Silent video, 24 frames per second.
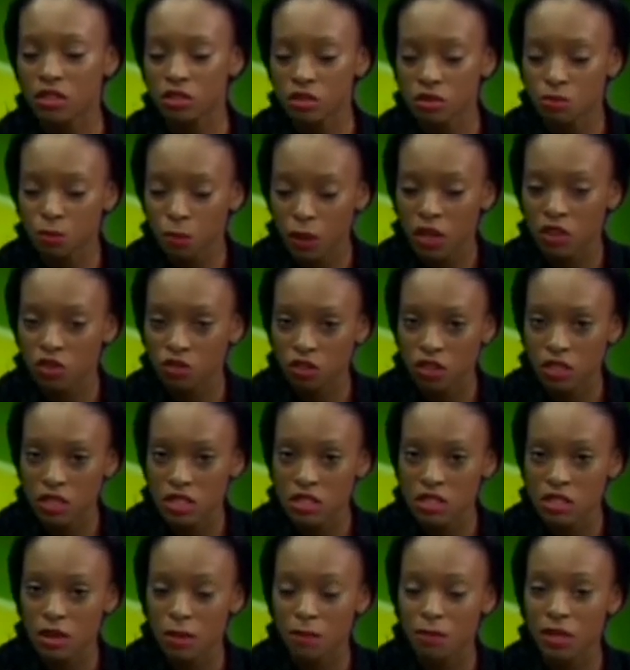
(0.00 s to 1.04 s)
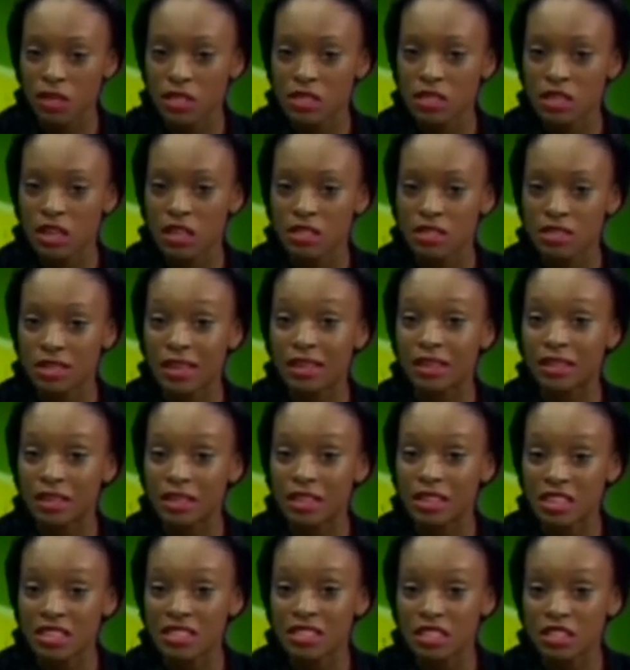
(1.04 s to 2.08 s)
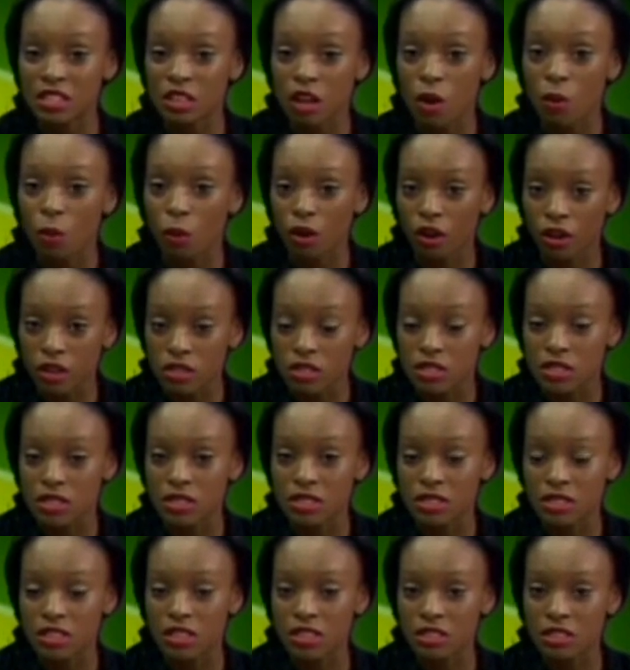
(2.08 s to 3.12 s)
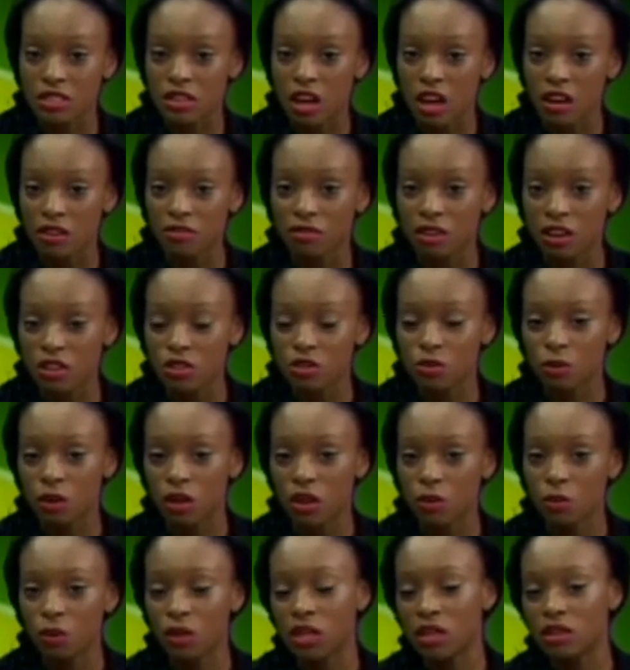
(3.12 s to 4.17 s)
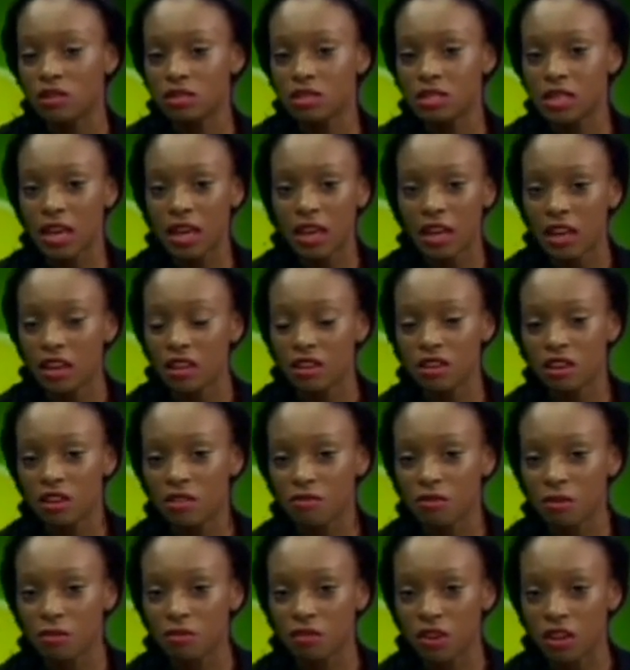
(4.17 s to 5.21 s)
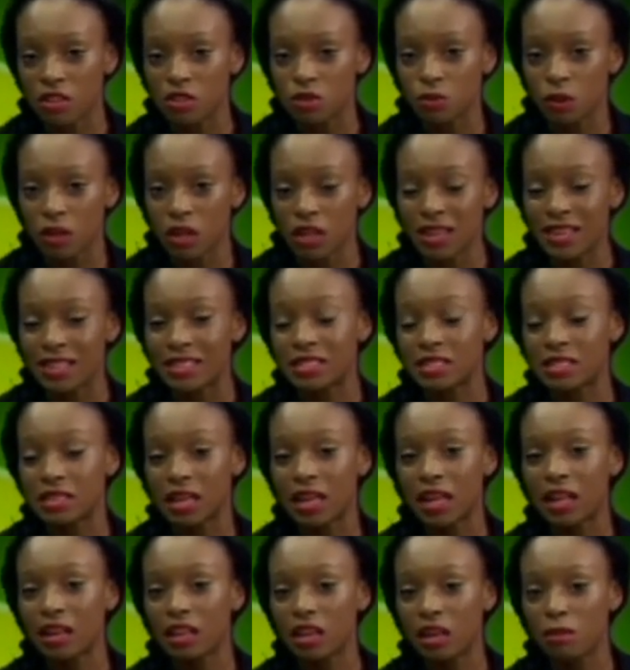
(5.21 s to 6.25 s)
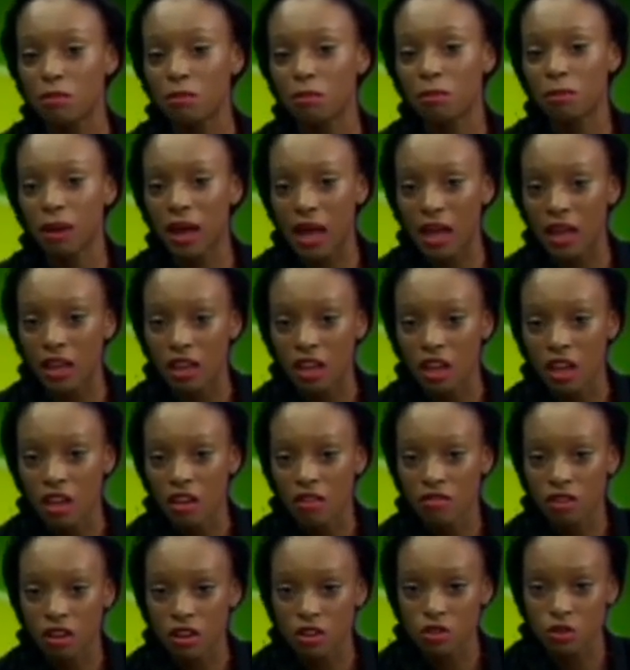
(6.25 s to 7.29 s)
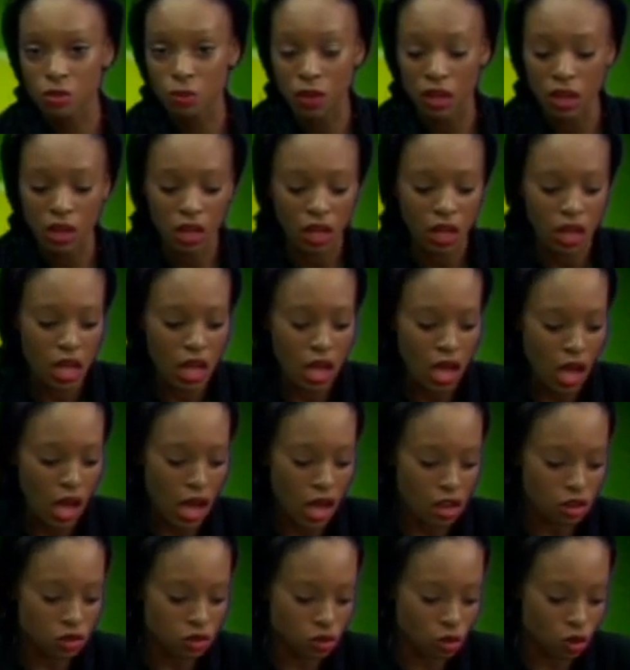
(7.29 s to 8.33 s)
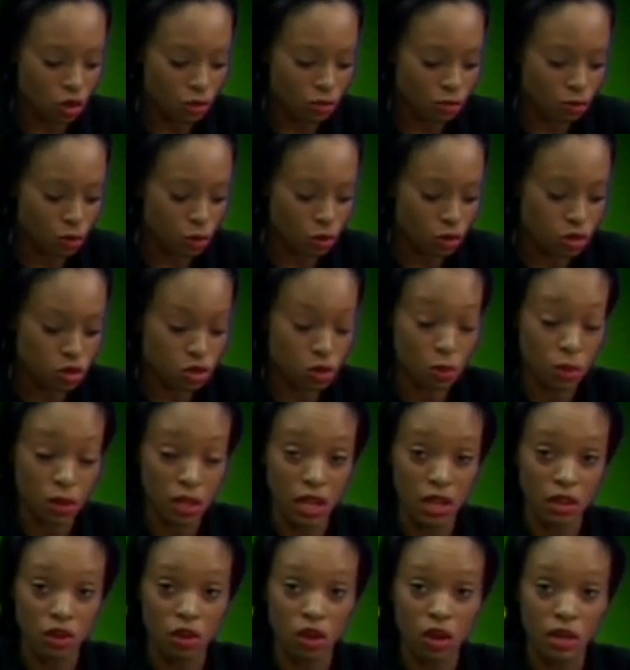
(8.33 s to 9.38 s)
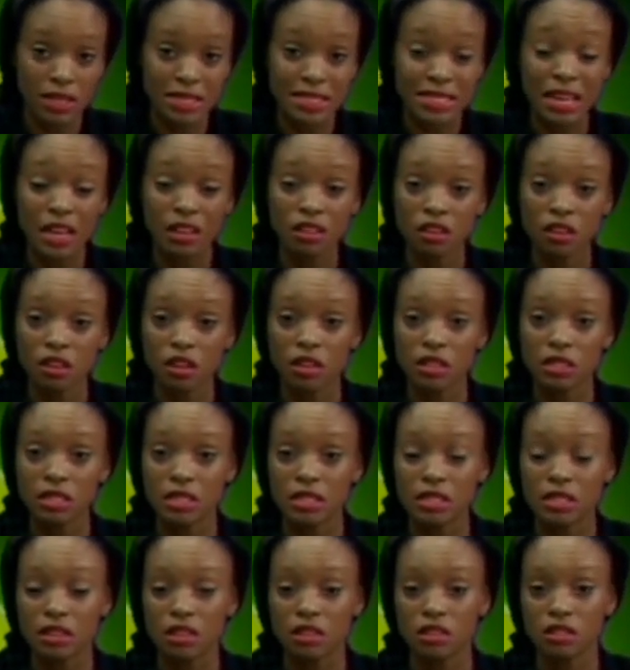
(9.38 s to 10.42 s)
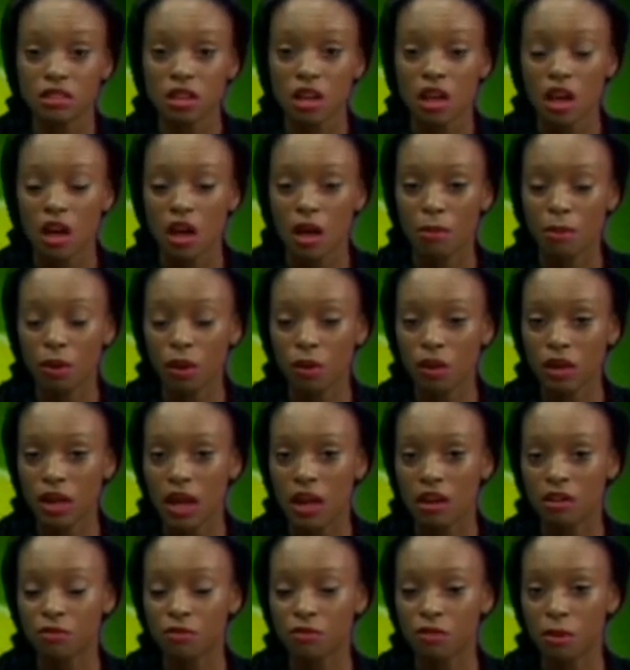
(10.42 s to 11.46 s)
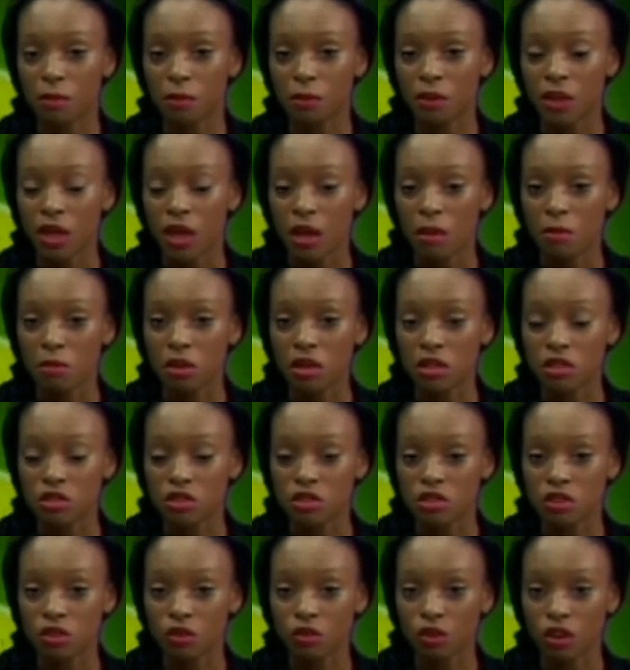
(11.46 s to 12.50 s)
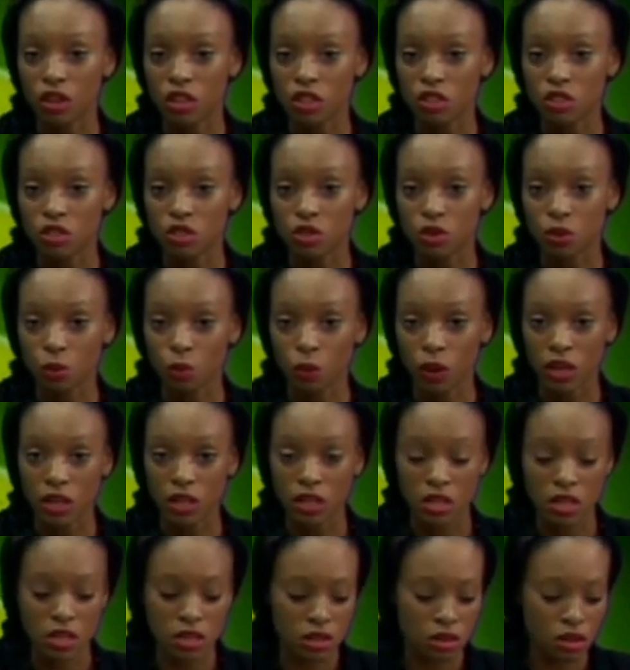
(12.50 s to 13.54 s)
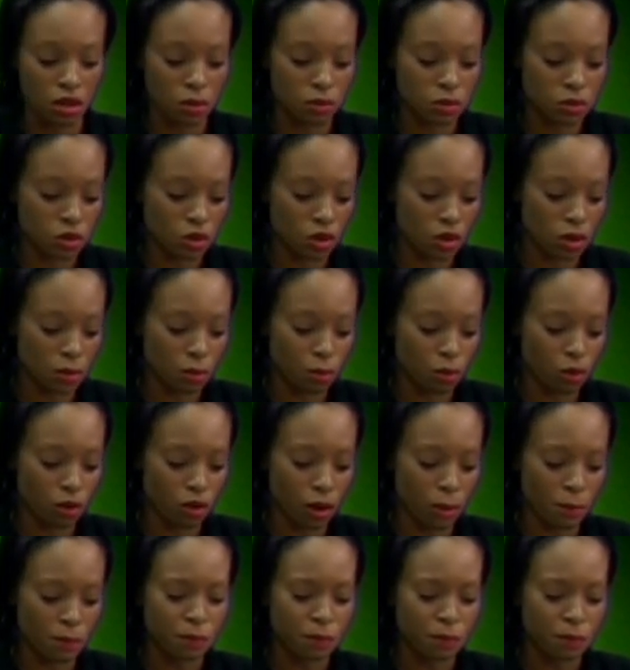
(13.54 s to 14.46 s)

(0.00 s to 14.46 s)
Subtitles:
patriotism, this sense that this is ours, it's not Venezuela, we didn't take anything from Venezuela, it is a claim by Venezuela. And of course, you will get all the technical details about that from Minister Greenidge when he comes on the program.